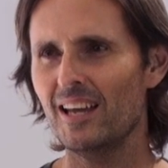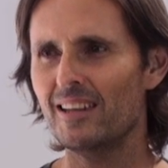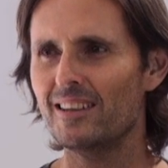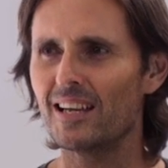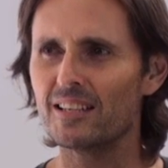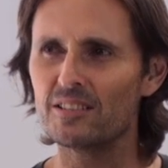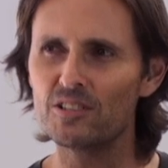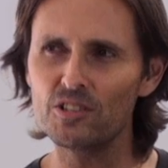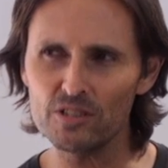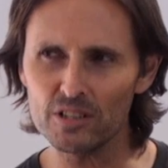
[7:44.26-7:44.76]

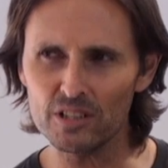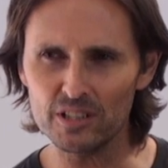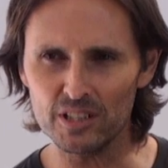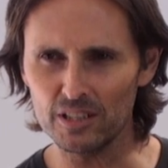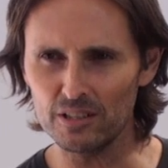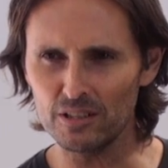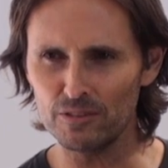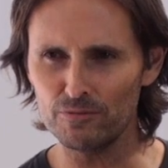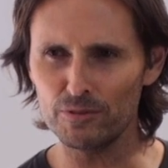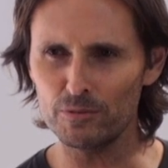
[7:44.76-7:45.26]
They're
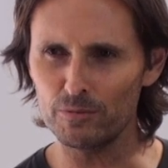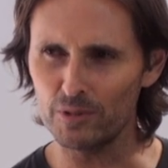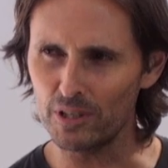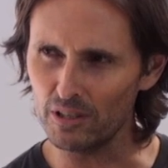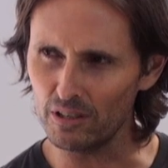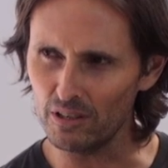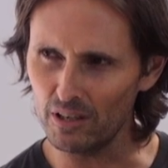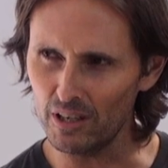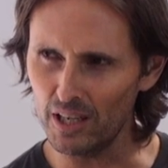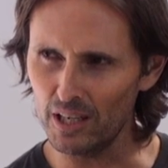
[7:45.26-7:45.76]
disconnected from their
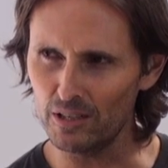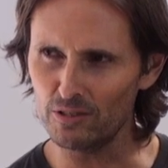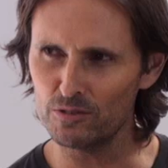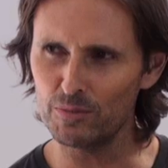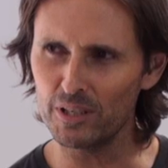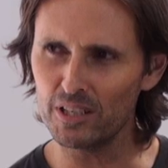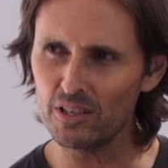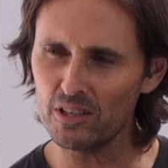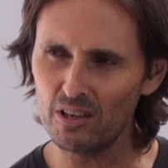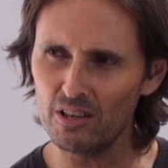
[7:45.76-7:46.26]
lives
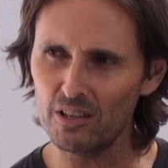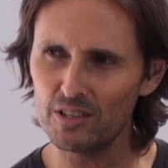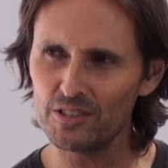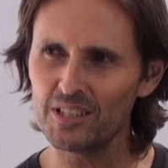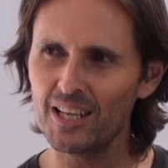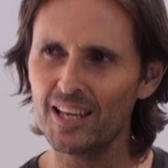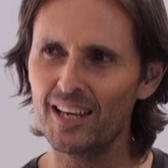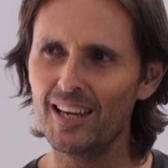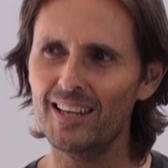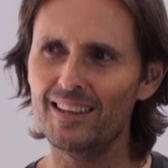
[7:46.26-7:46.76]
because
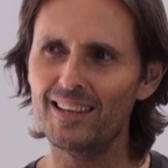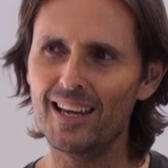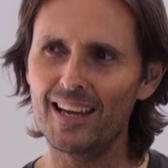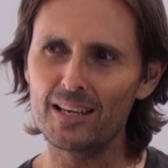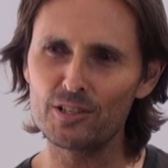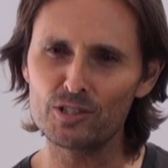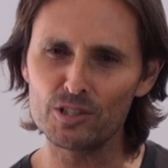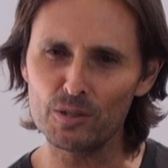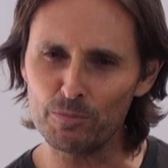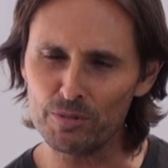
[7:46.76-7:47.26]
they
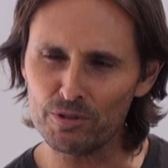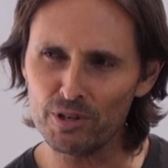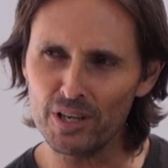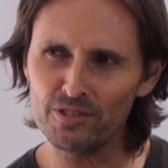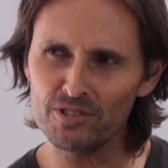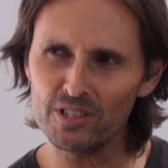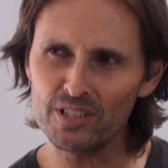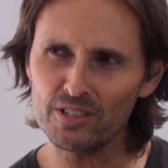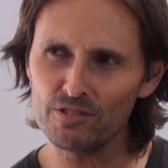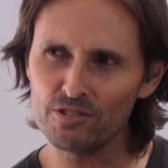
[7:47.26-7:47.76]
are
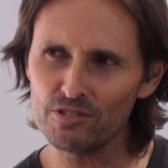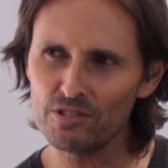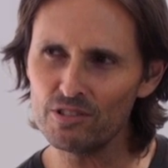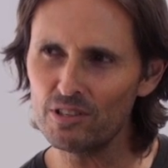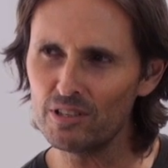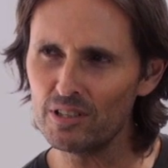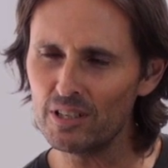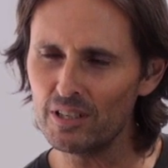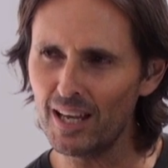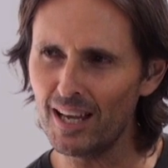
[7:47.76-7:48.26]
suppressing
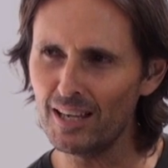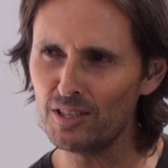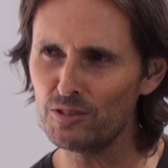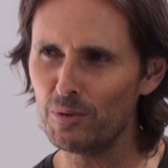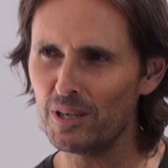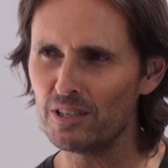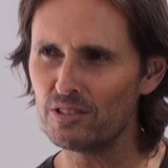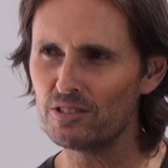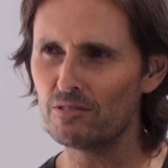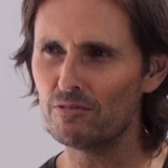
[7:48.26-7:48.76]
certain
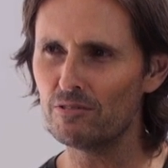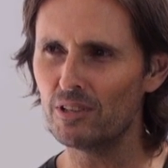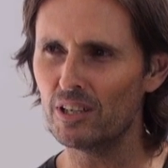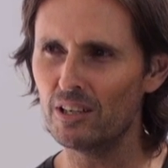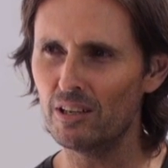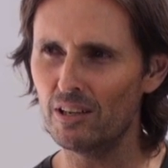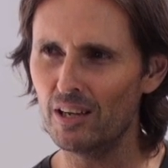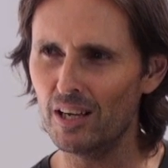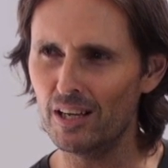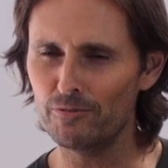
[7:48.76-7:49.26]
aspects of their
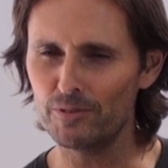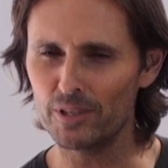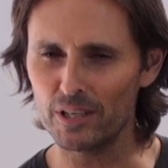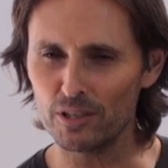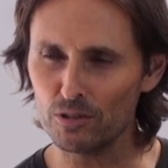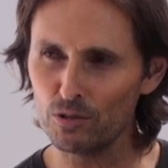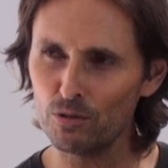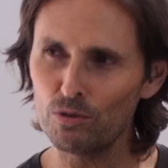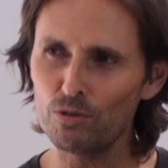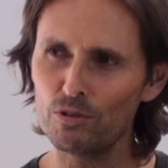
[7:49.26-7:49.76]
life
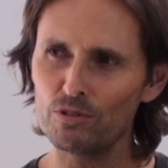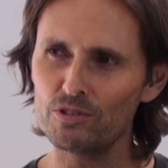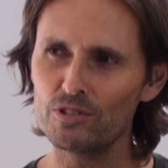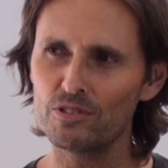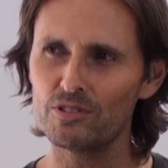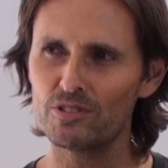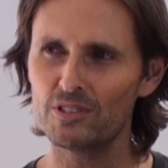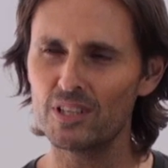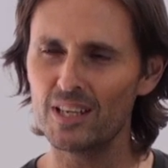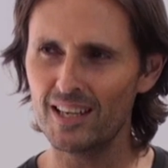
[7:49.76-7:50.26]
that
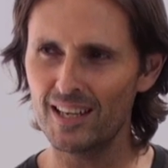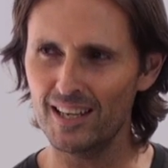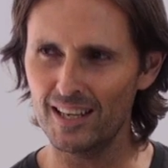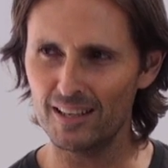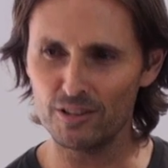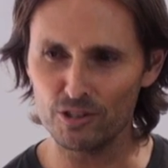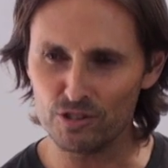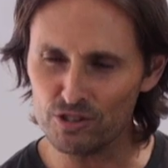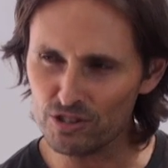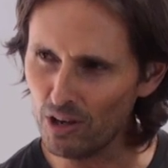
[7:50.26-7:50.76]
causes
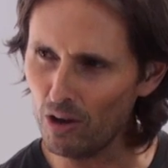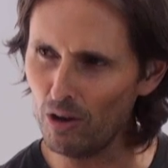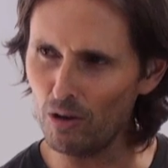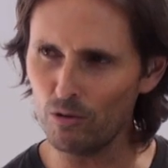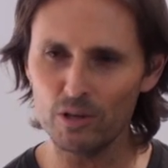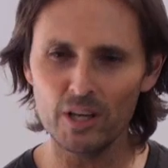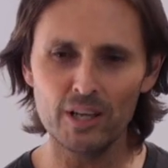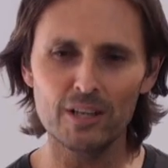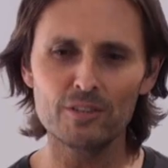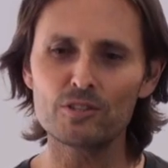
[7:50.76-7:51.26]
the
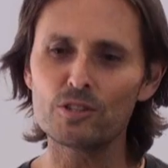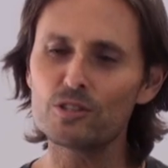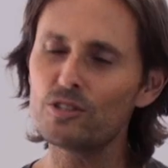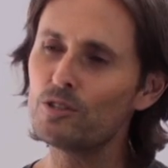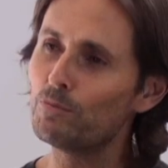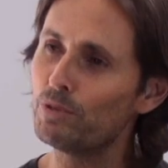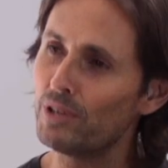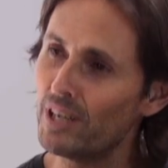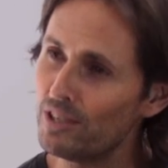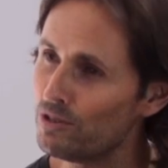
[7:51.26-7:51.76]
soul to
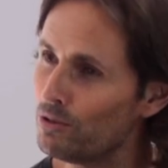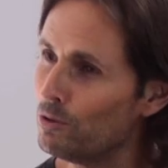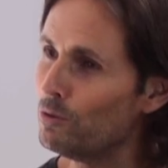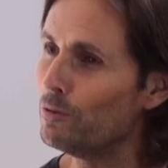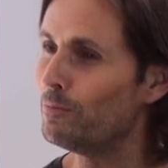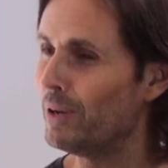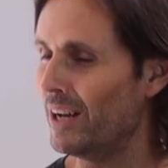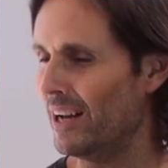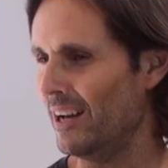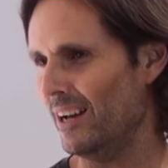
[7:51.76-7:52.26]
suppress all
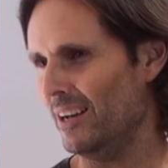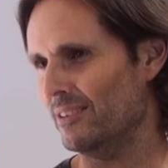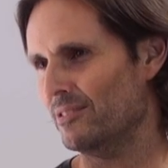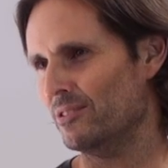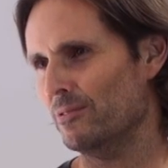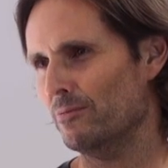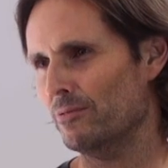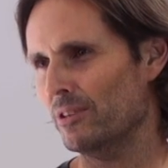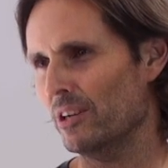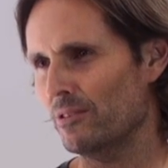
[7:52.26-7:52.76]
parts
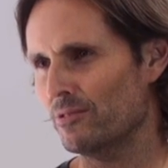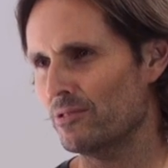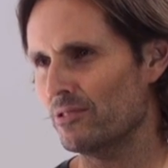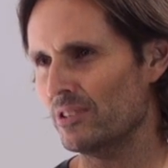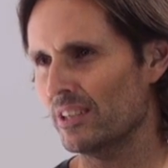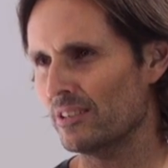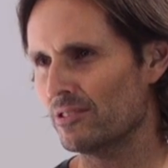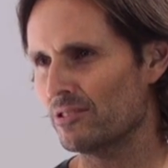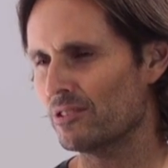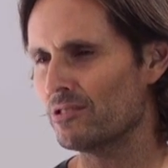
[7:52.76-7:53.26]
of those
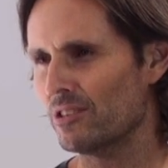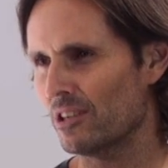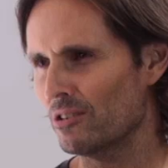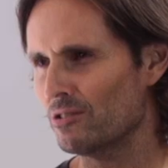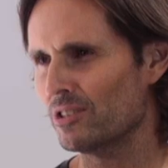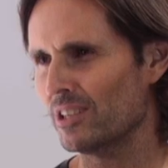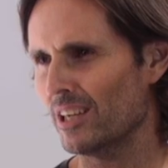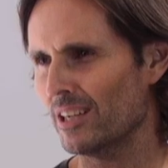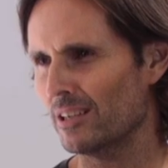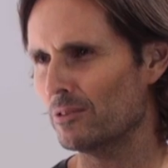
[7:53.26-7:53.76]
things
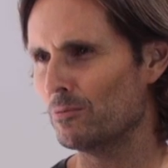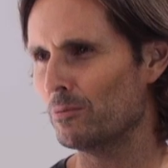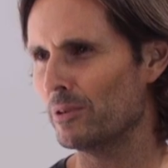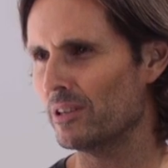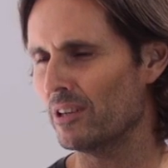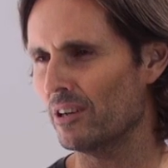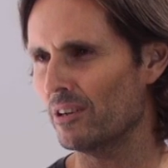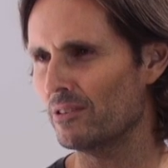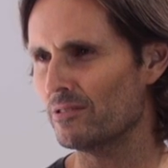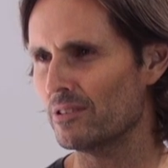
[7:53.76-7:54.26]
associated
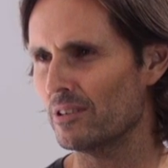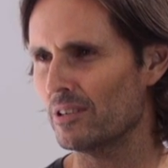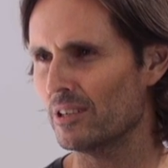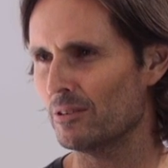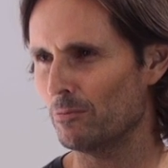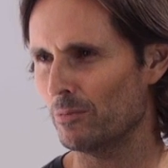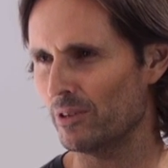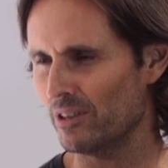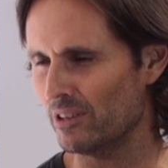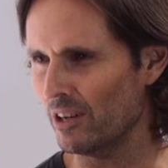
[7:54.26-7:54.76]
with
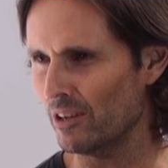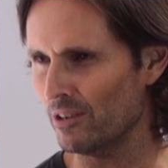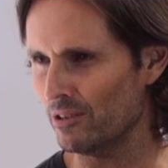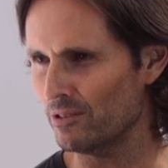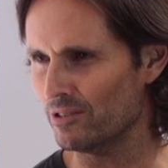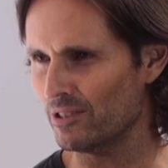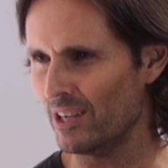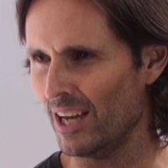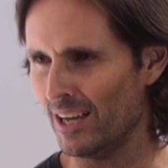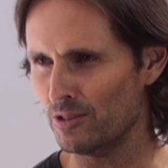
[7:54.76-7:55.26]

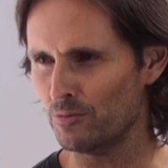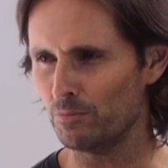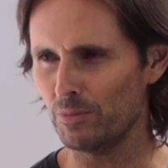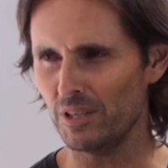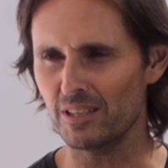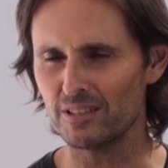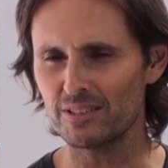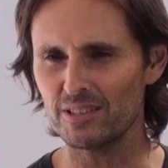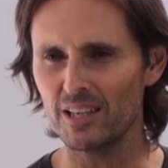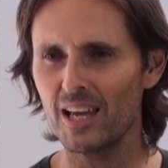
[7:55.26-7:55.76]
those
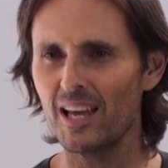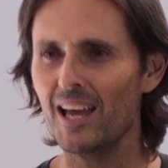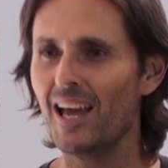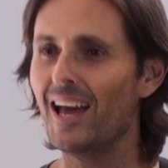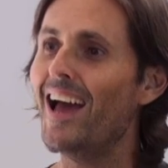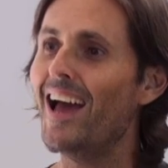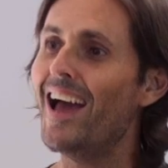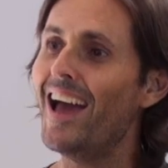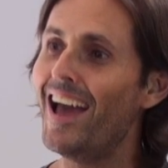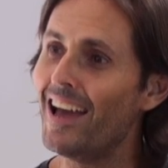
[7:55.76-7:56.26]
aspects,
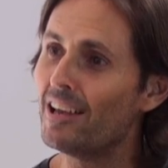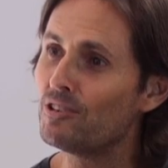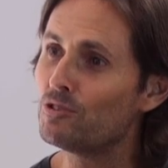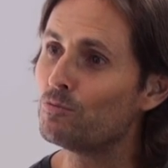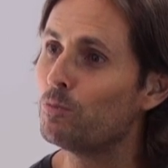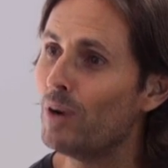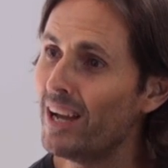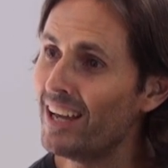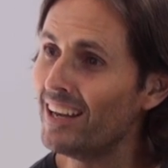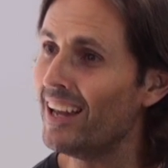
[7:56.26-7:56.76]
as
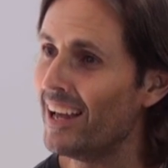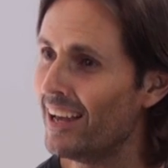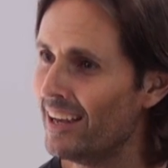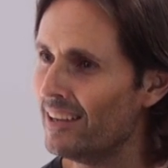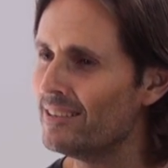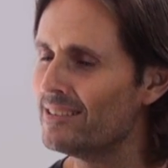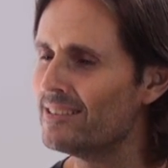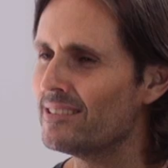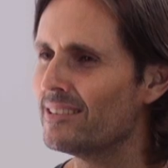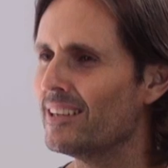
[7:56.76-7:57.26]
well
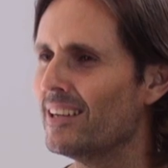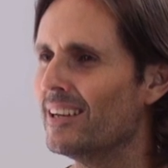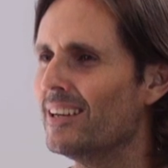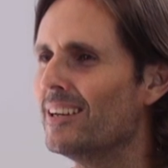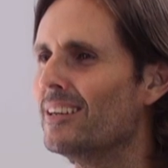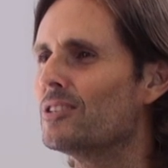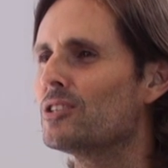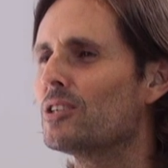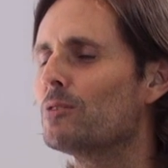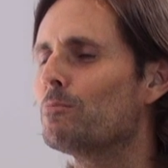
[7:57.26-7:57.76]
as
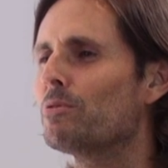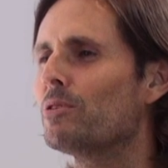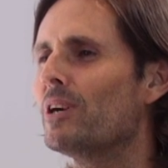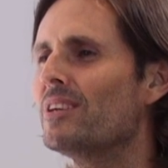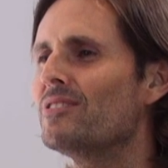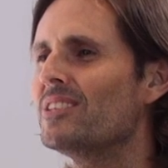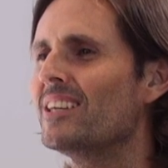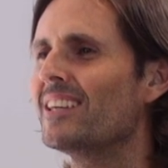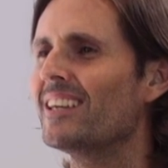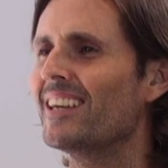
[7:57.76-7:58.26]

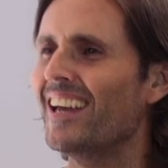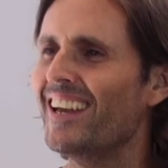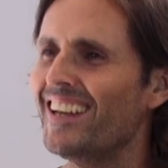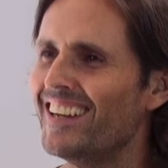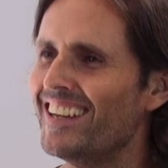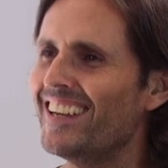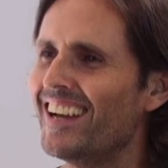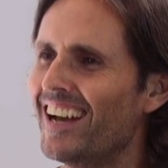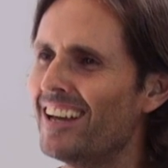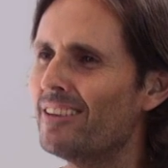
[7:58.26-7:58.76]
suppressing
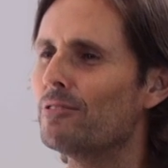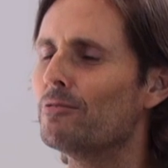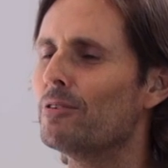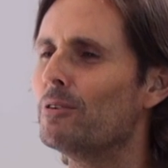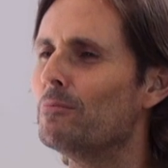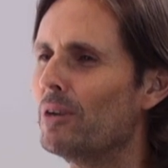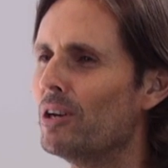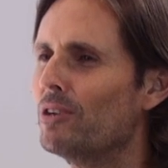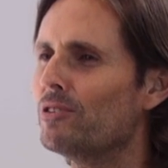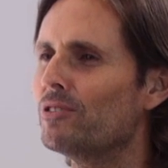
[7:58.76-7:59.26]
any other
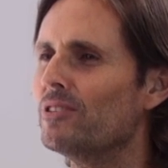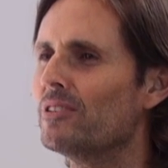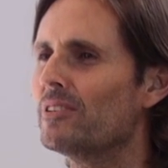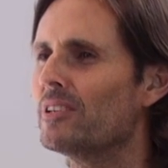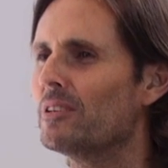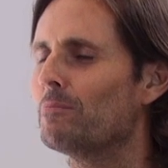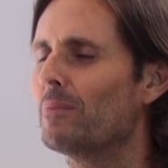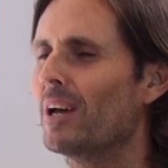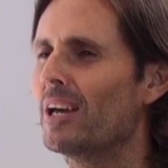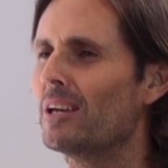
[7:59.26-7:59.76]
emotion
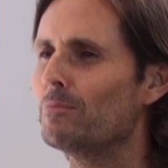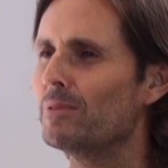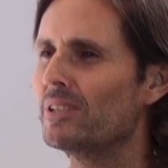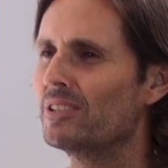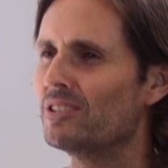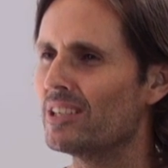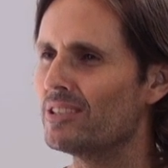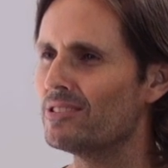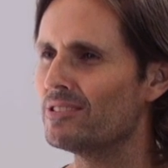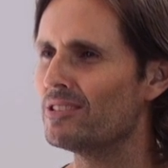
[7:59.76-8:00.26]
that may be
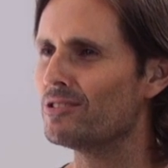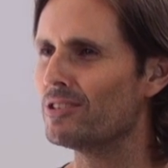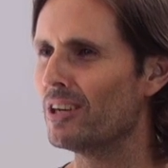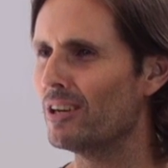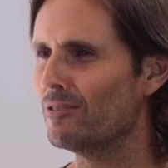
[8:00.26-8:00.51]
just as